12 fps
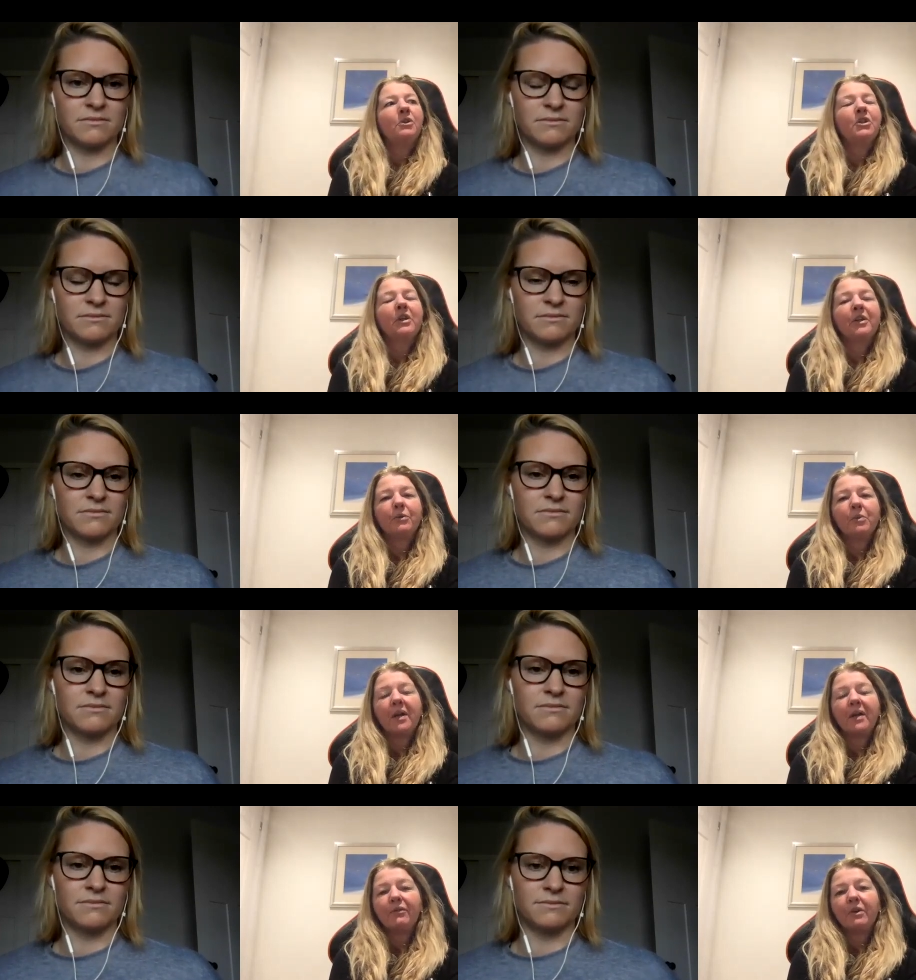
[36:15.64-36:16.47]
Speaker 1: shied
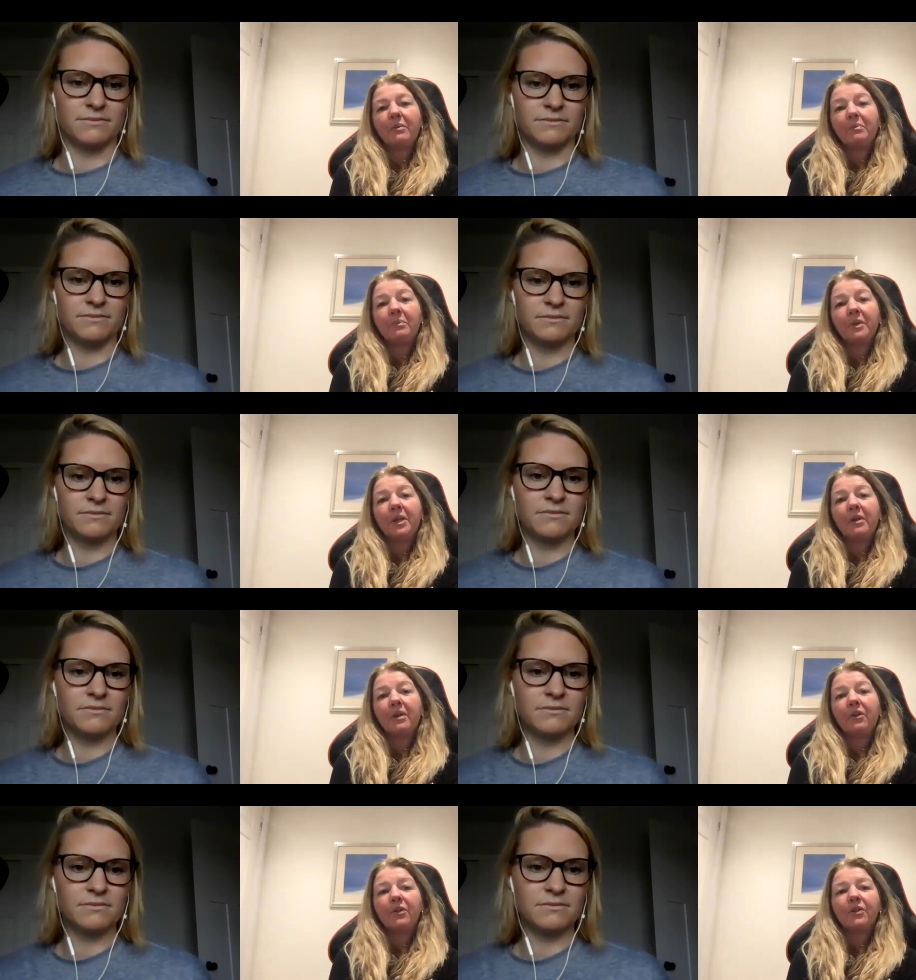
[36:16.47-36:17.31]
away from, you know, in
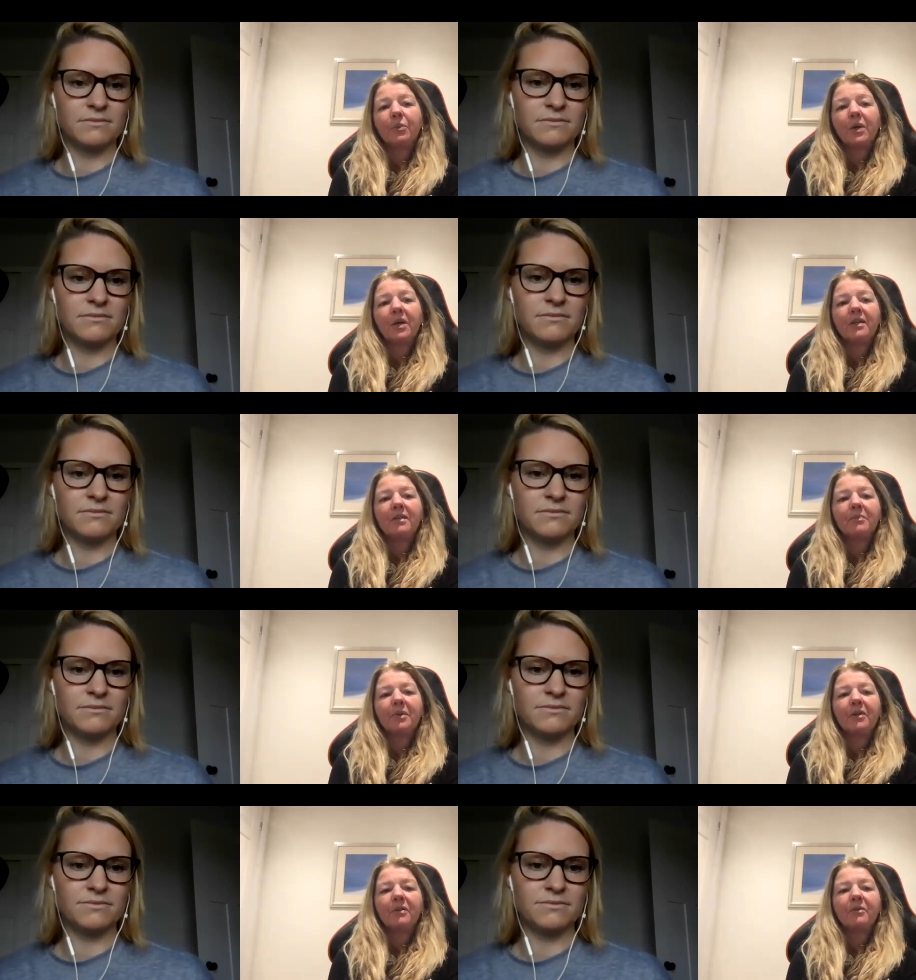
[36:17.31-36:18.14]
lots of ways
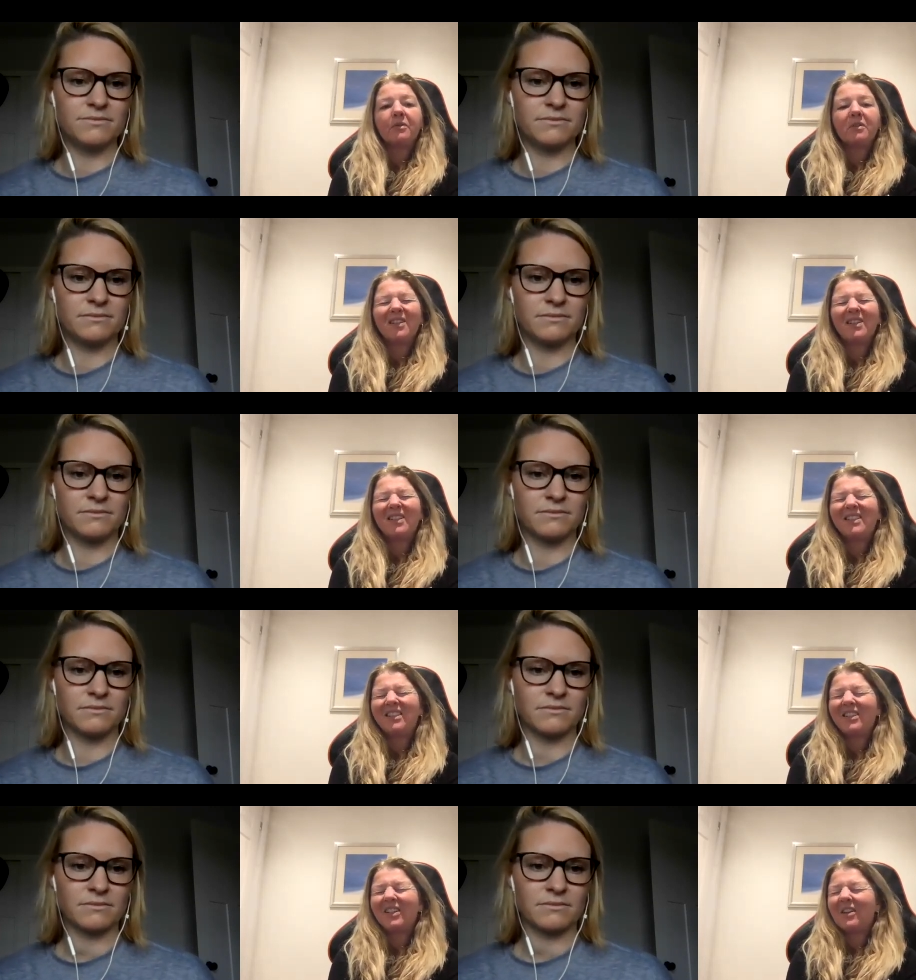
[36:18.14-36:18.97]
because it was just like,
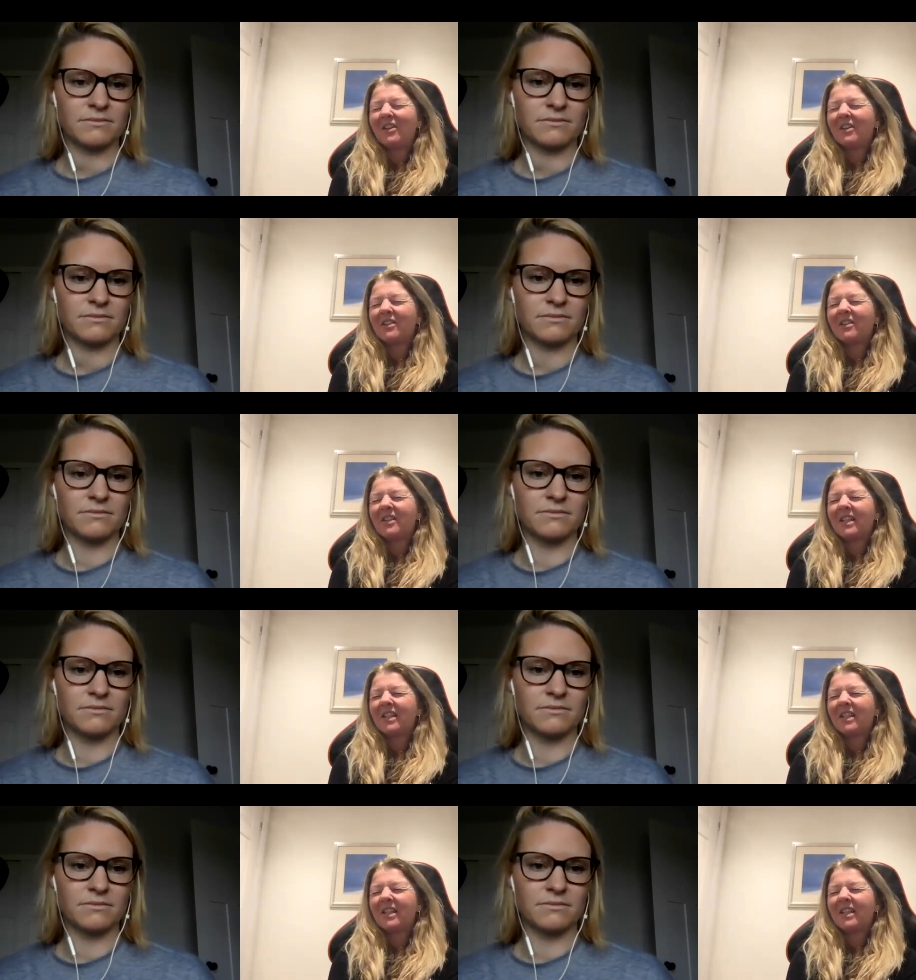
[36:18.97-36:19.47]
oh no, because